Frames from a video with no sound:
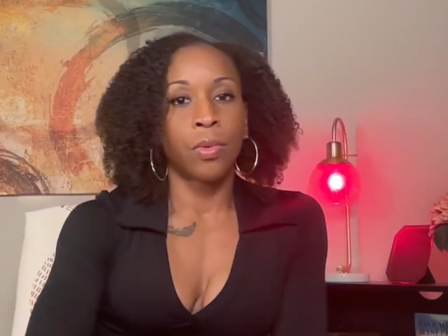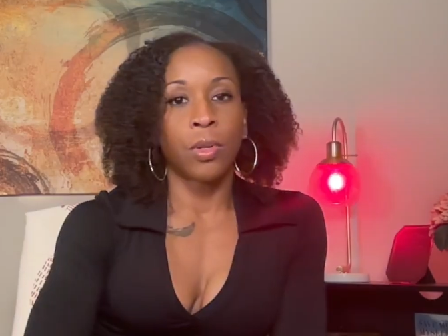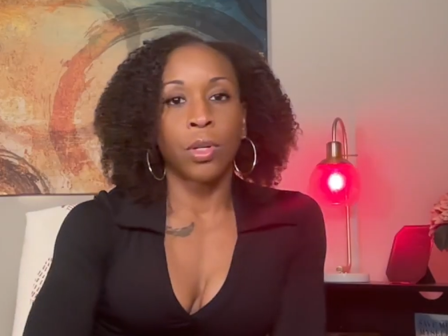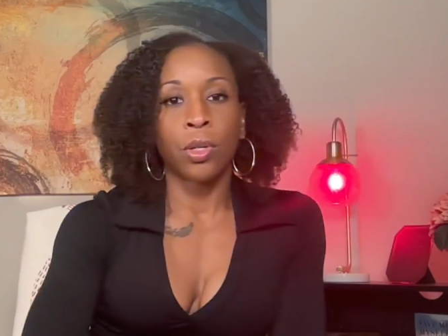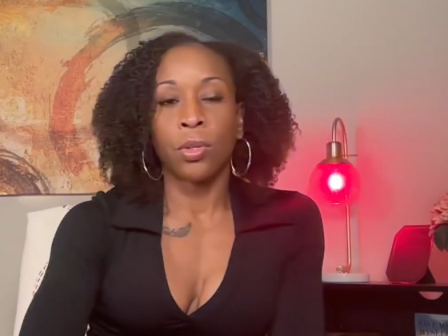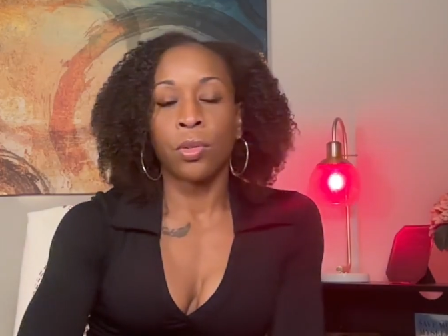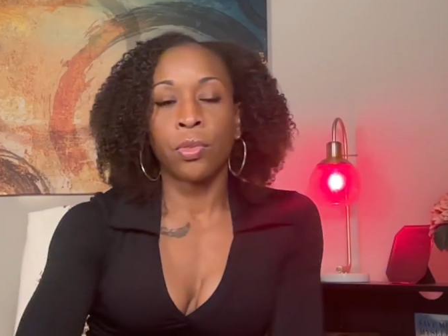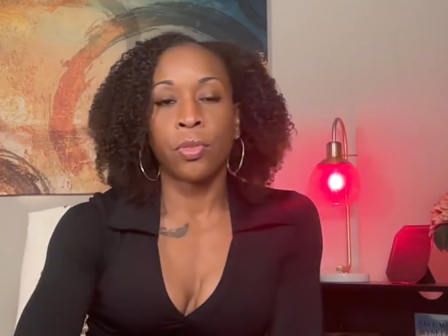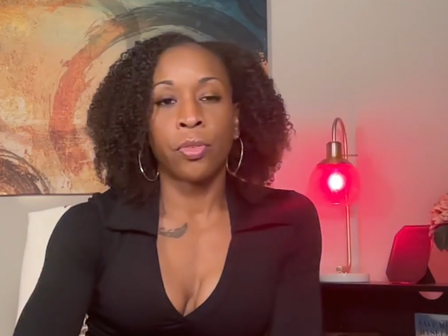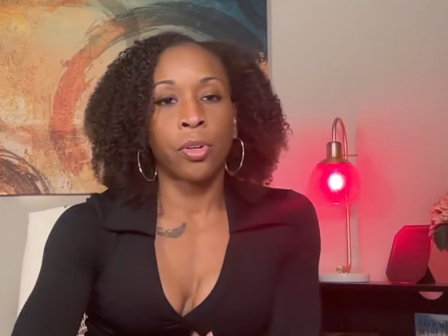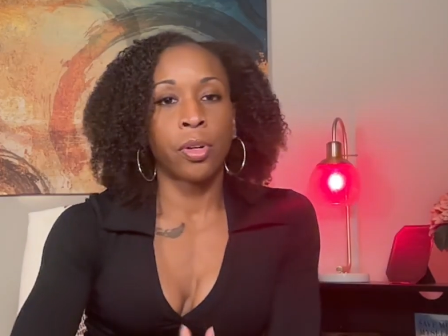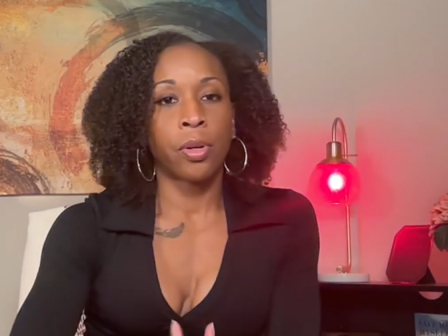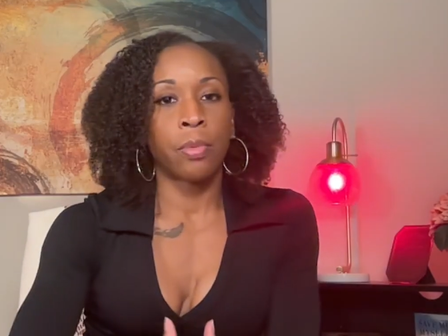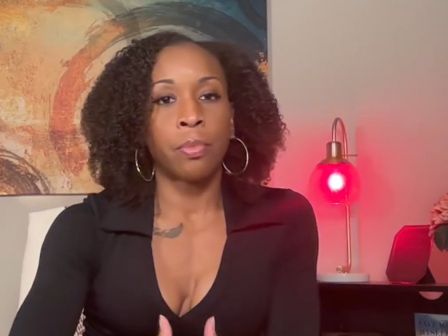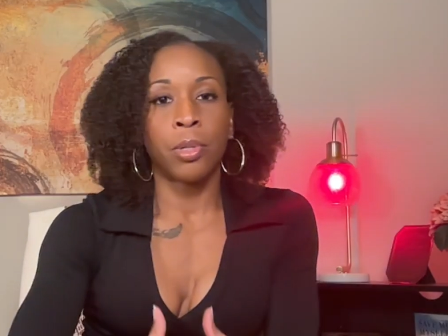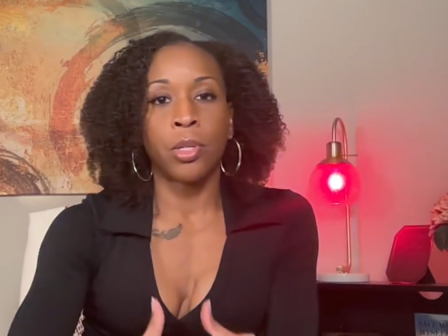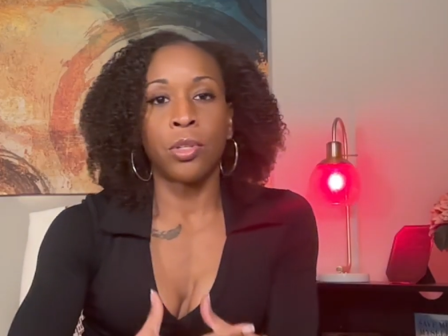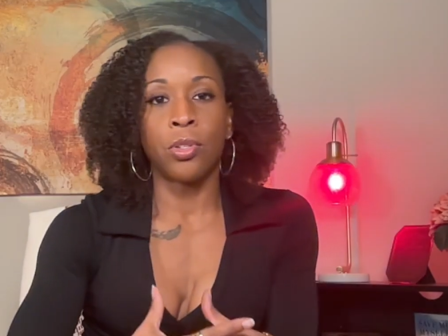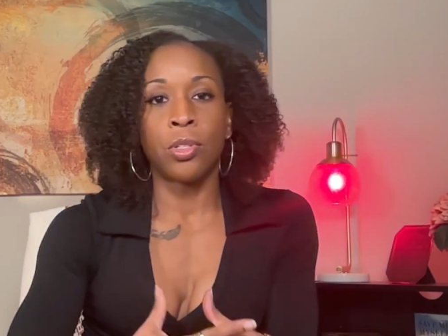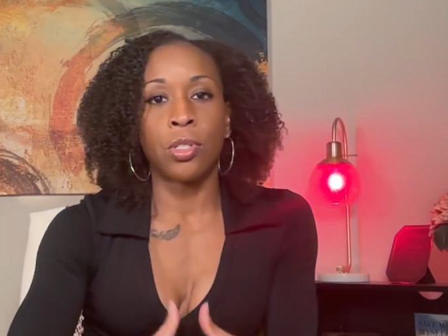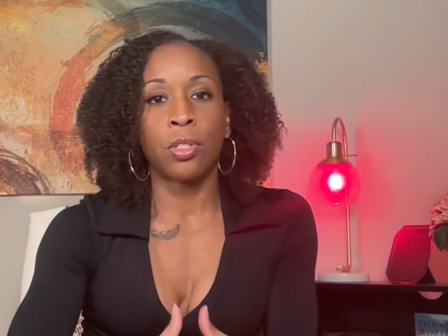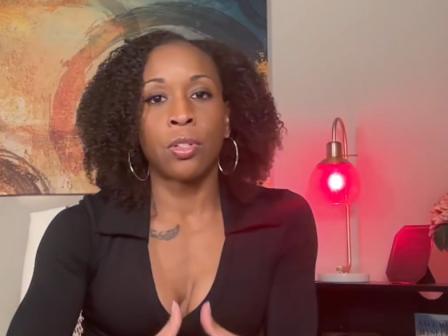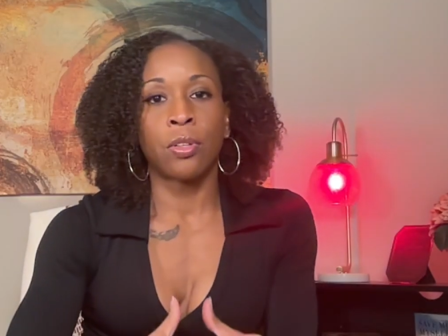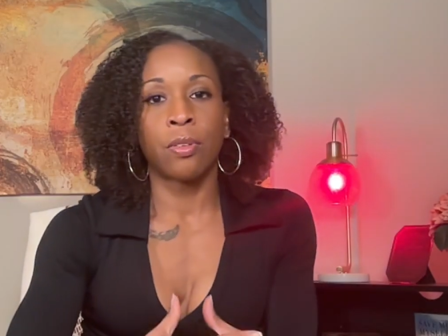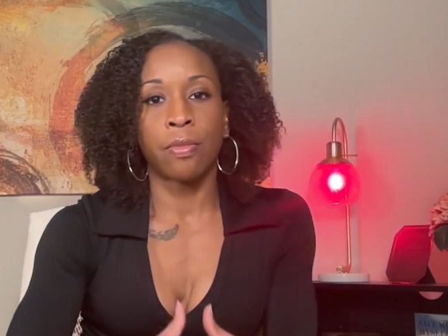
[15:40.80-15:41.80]
road for
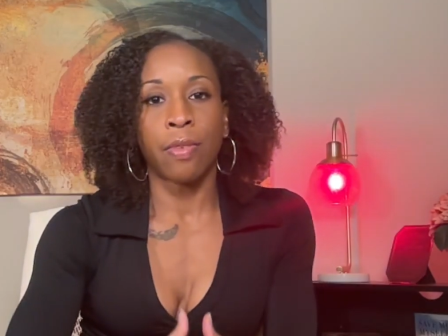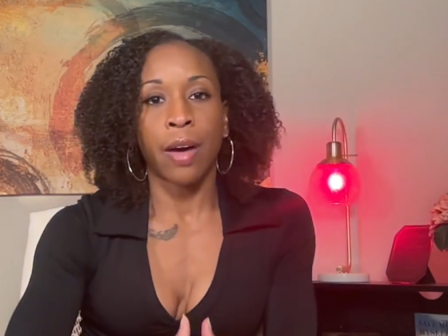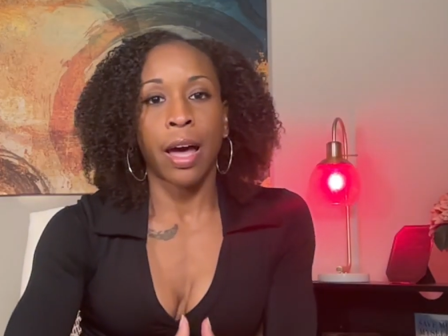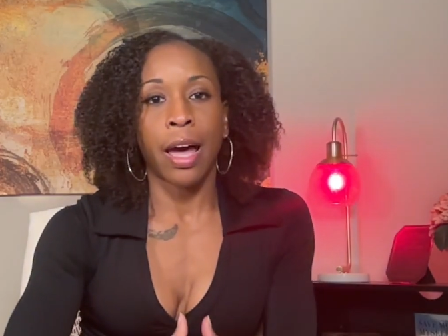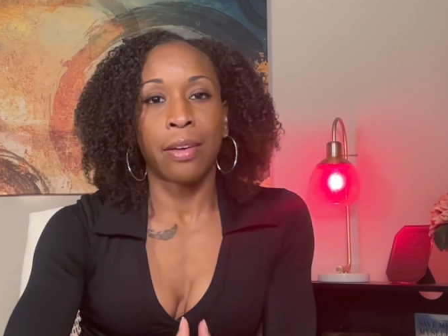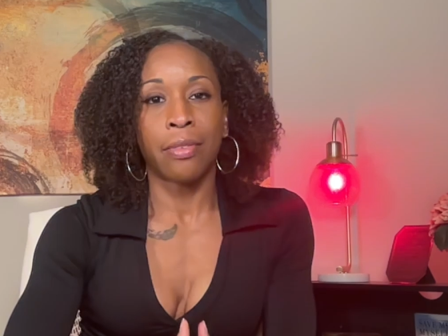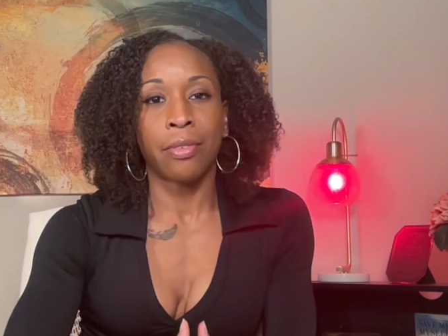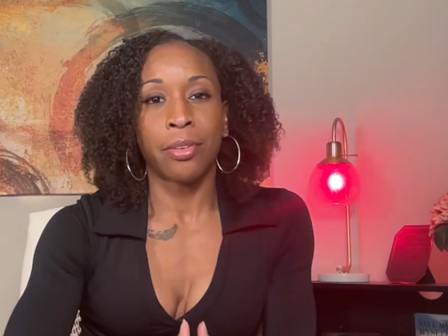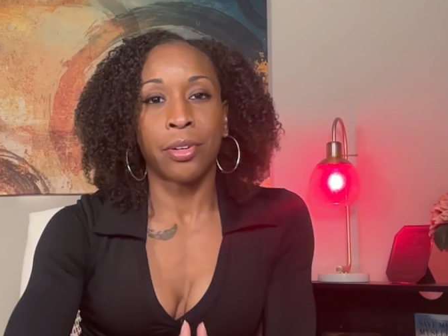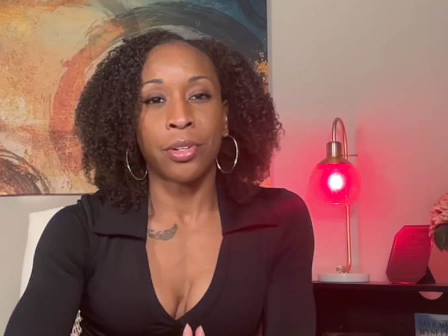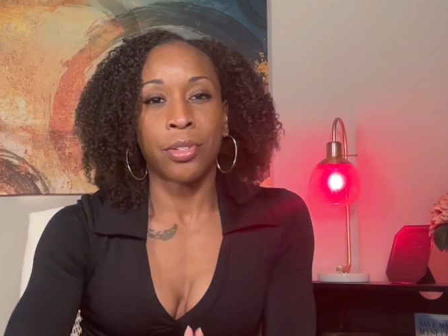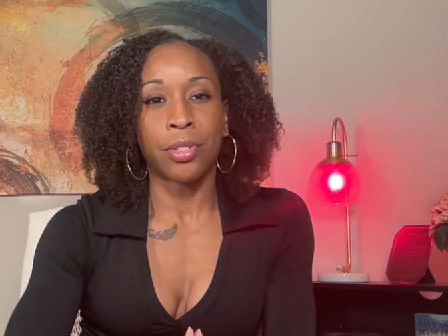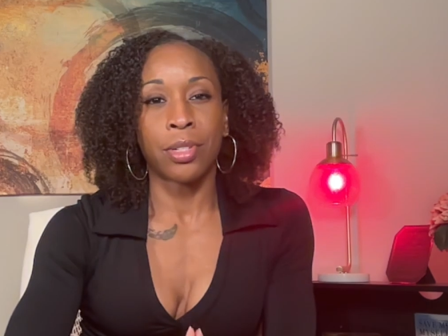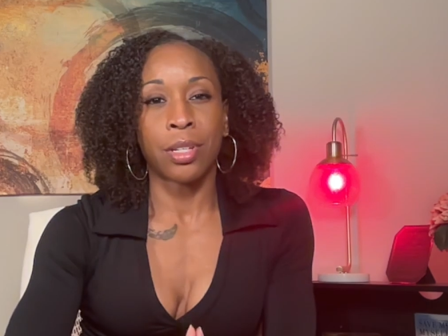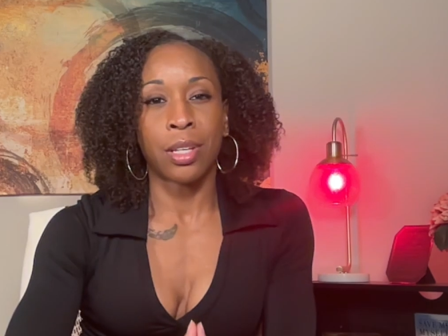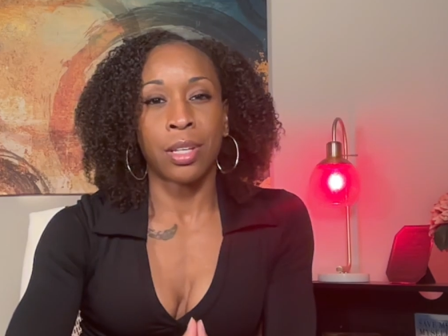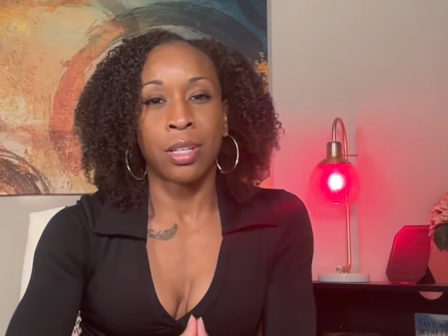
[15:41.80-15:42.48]
abuse survivors